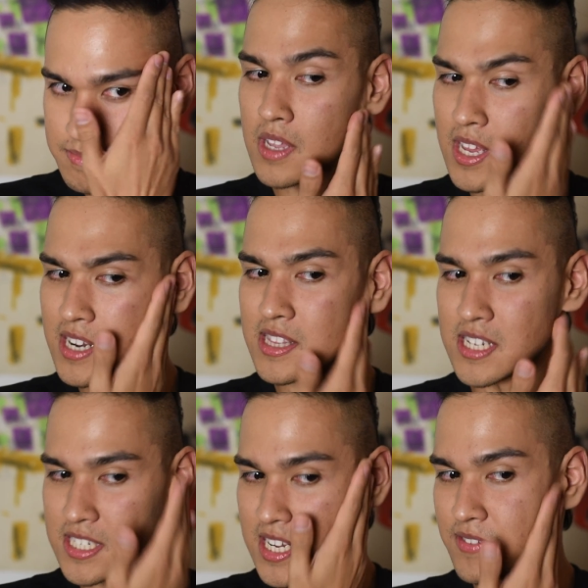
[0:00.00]
And it
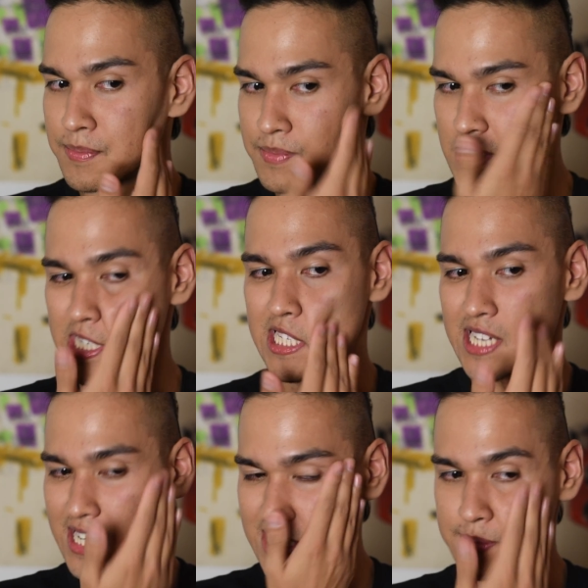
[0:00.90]
does have this
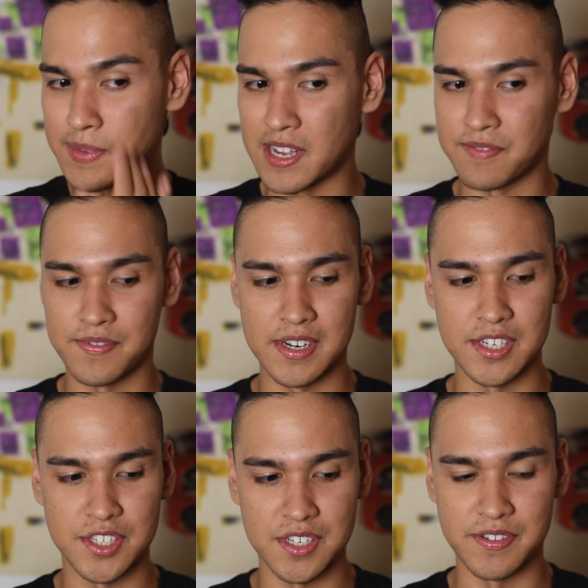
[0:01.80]
nice matte
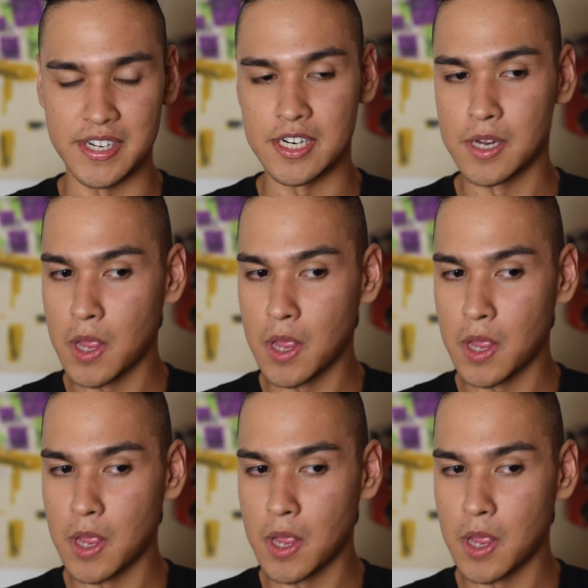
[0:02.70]
finish to it.